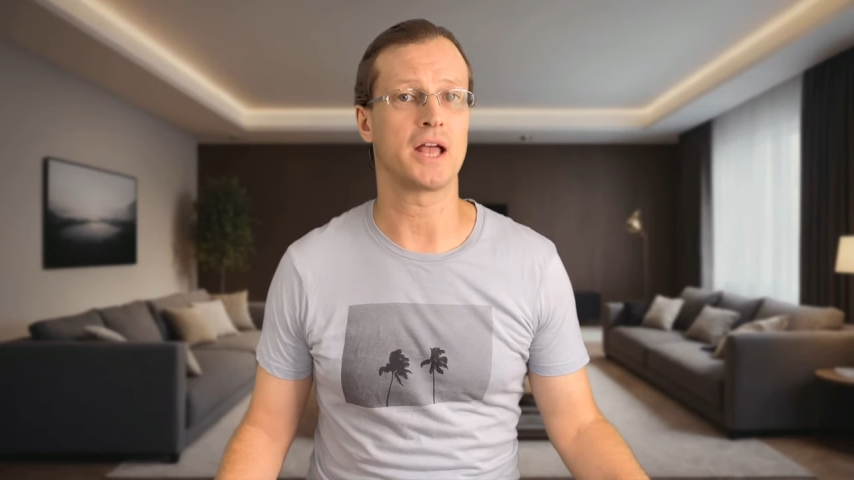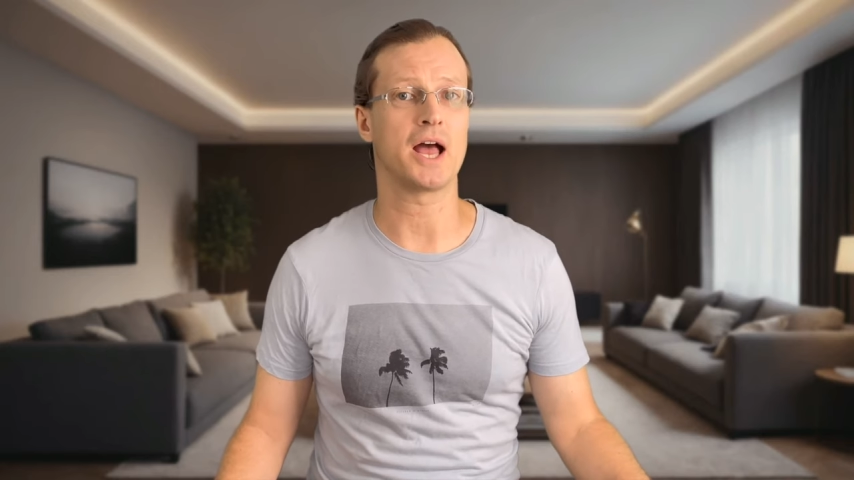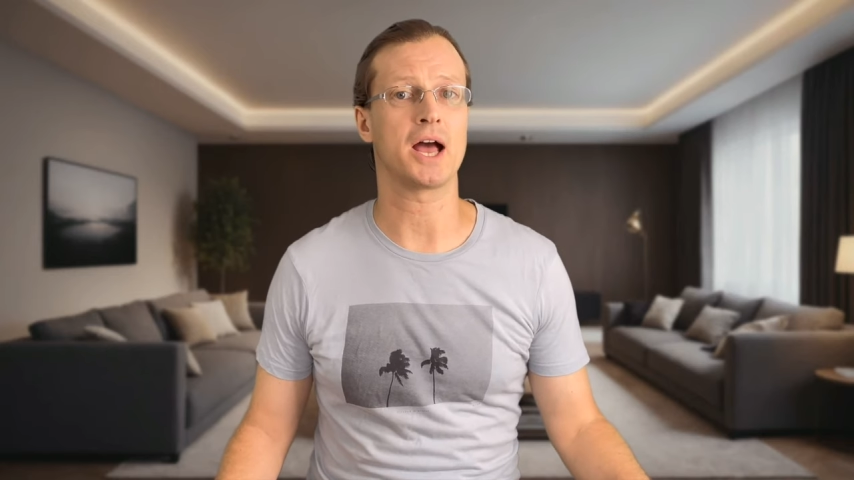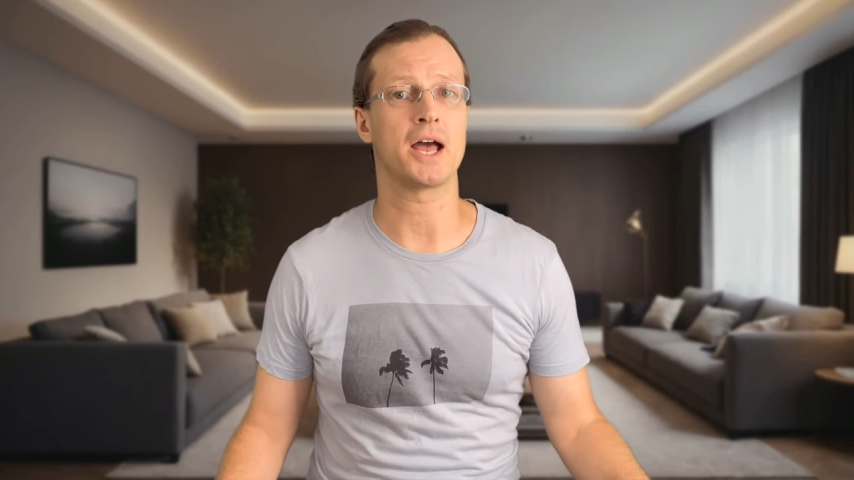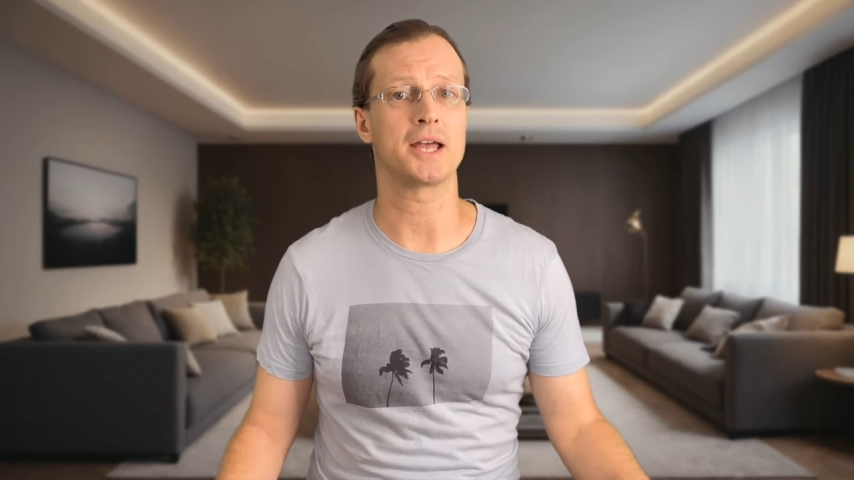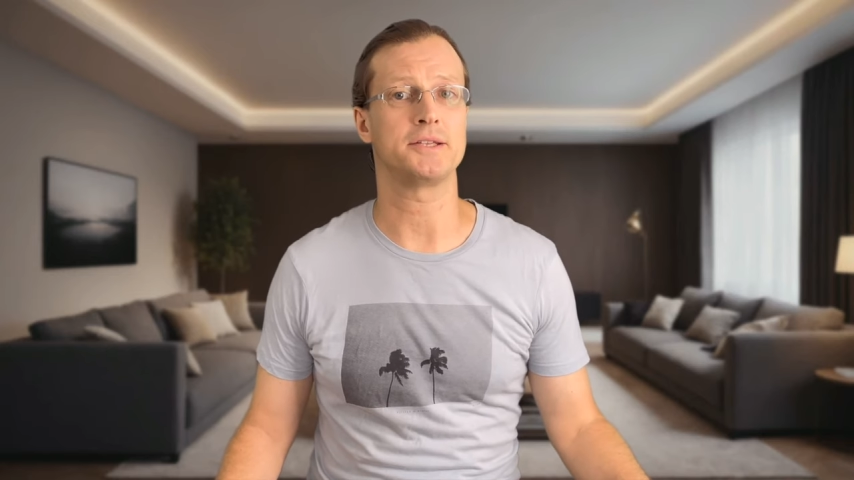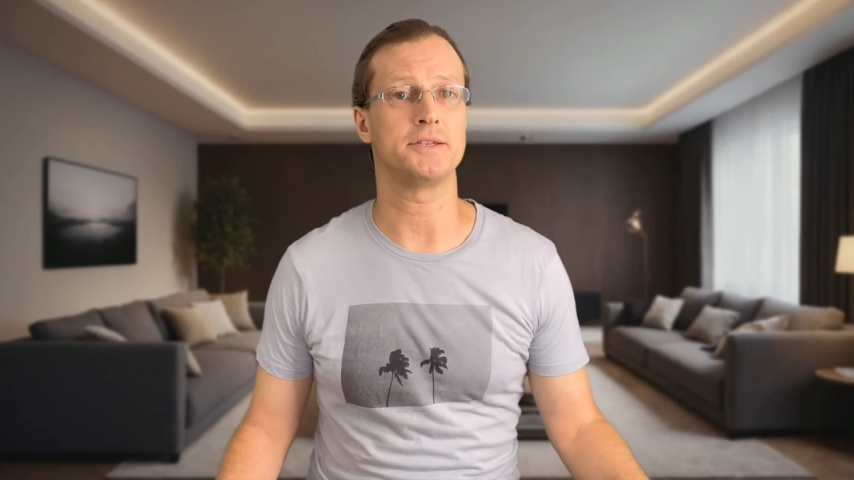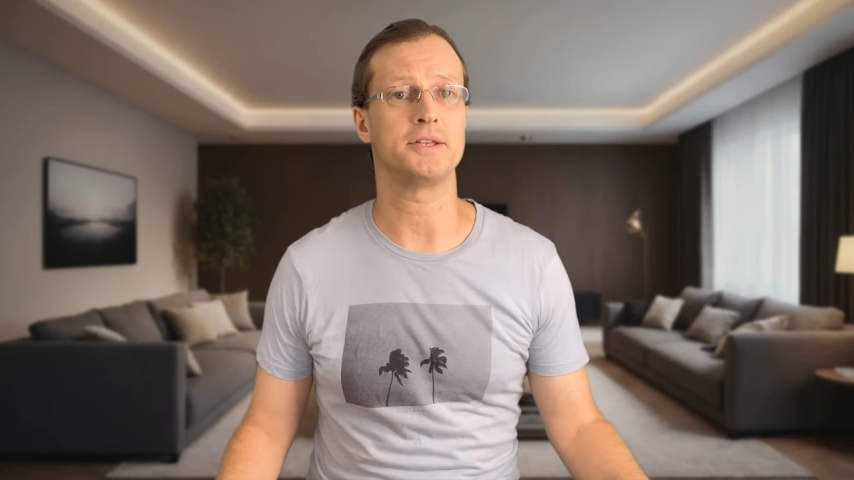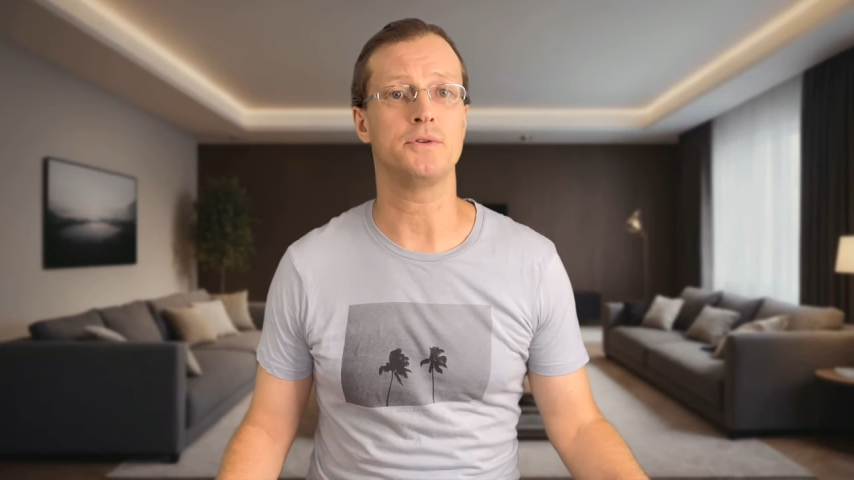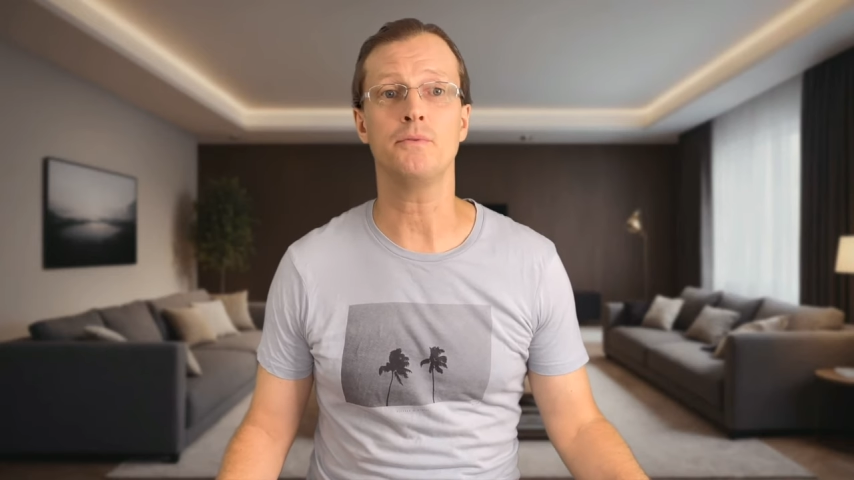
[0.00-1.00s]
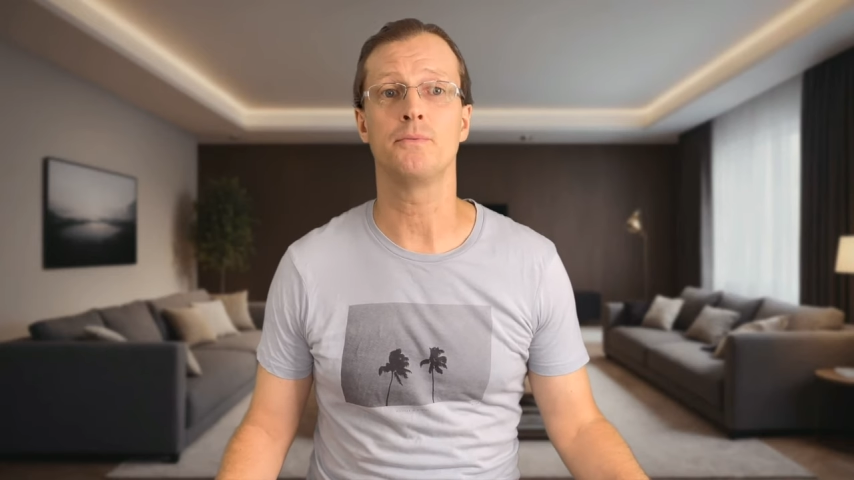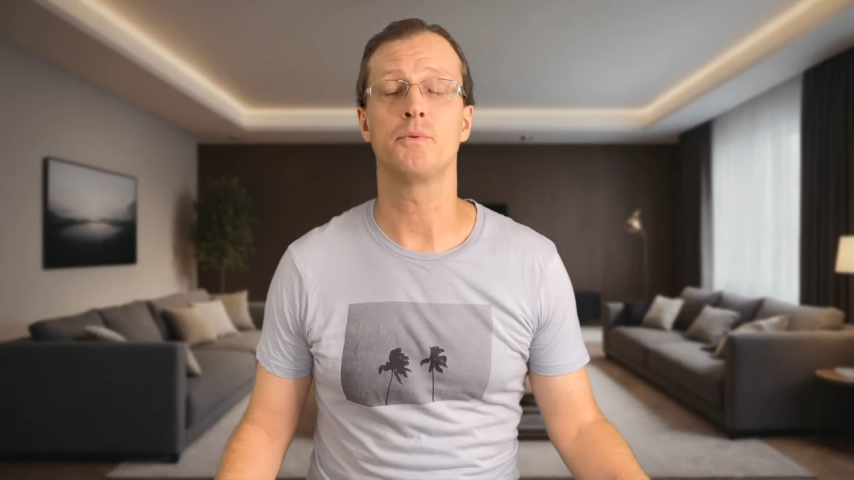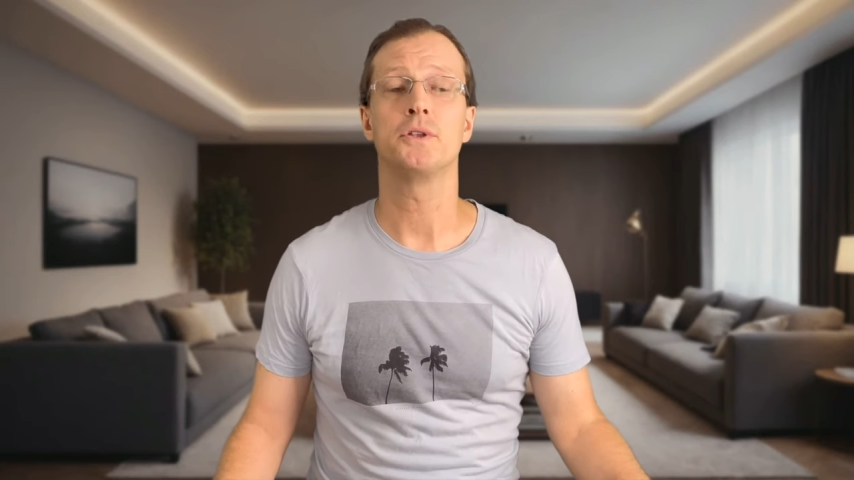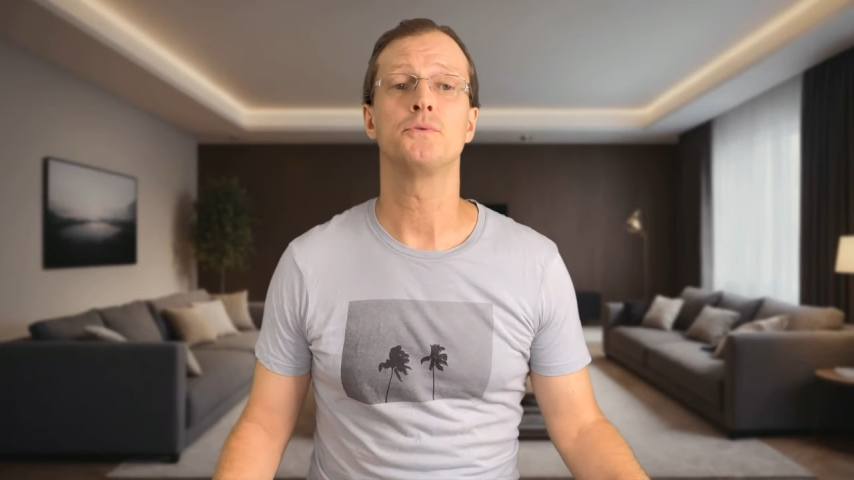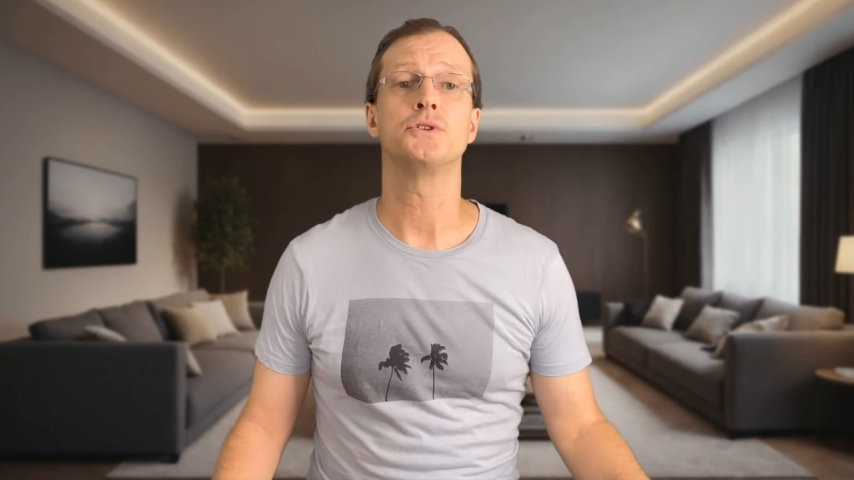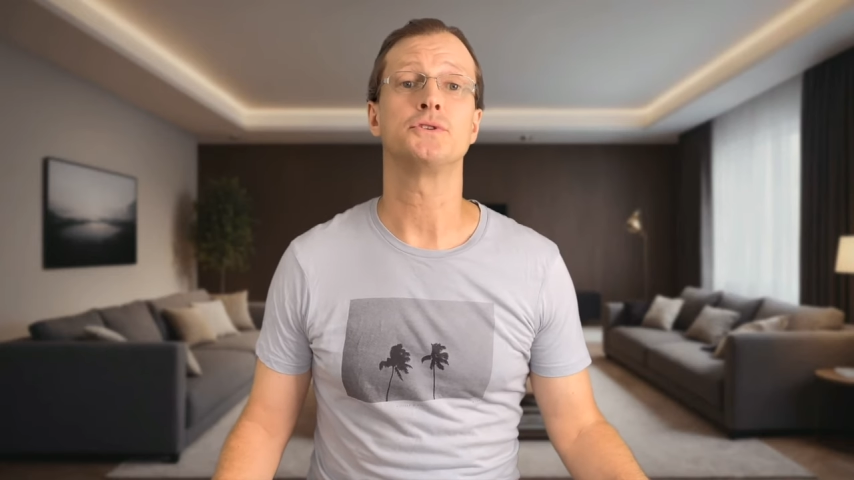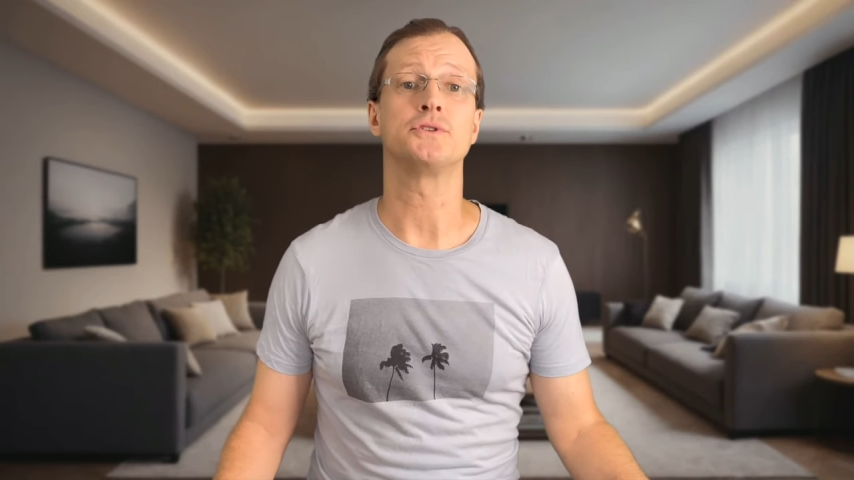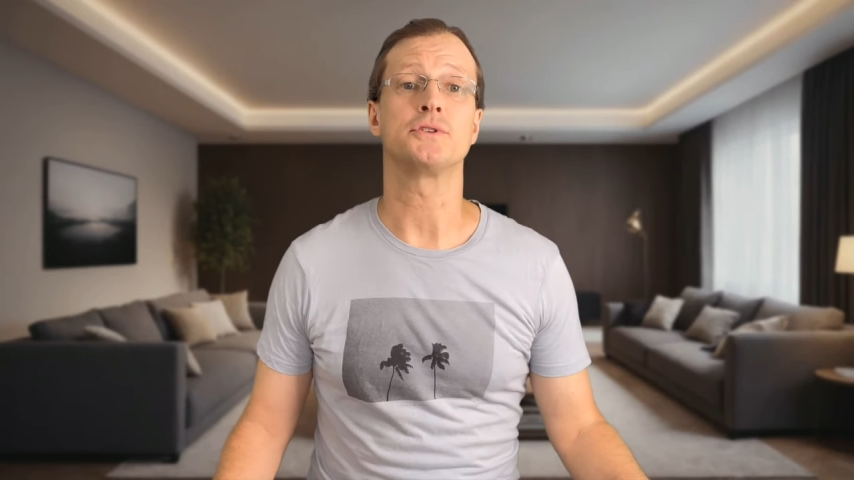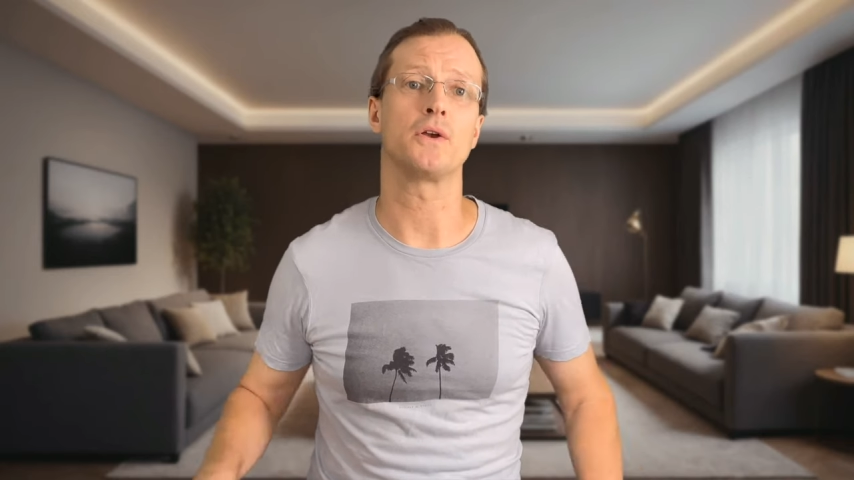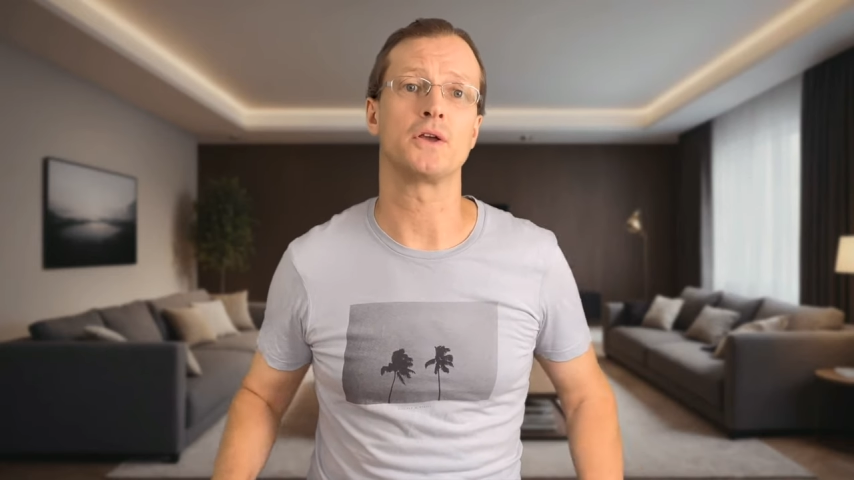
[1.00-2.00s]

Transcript: highly relevant.